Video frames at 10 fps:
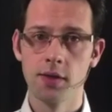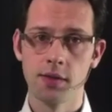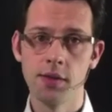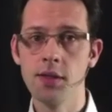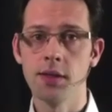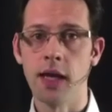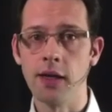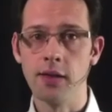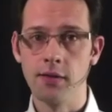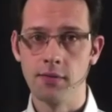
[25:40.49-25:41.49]

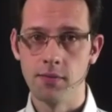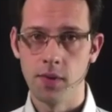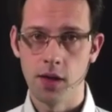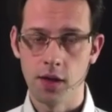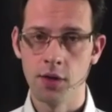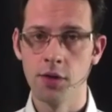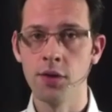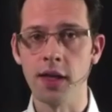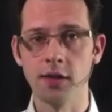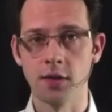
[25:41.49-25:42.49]
decide on the
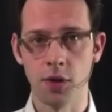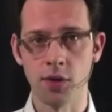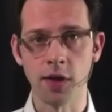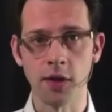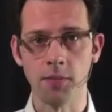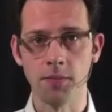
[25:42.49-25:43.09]
next morning.